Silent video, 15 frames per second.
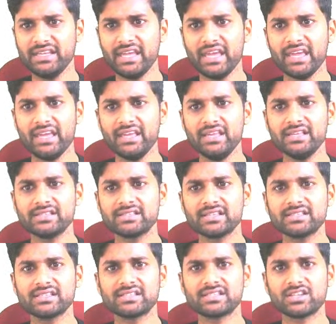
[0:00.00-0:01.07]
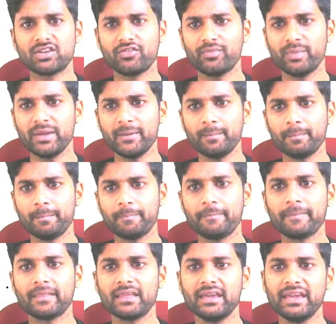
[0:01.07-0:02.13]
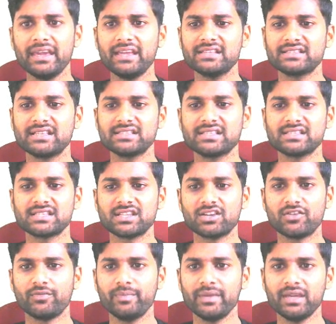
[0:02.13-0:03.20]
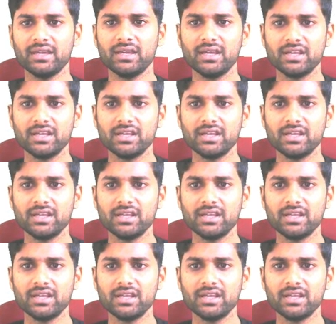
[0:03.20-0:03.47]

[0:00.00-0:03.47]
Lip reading: A is the sister of B. A is the sister of B.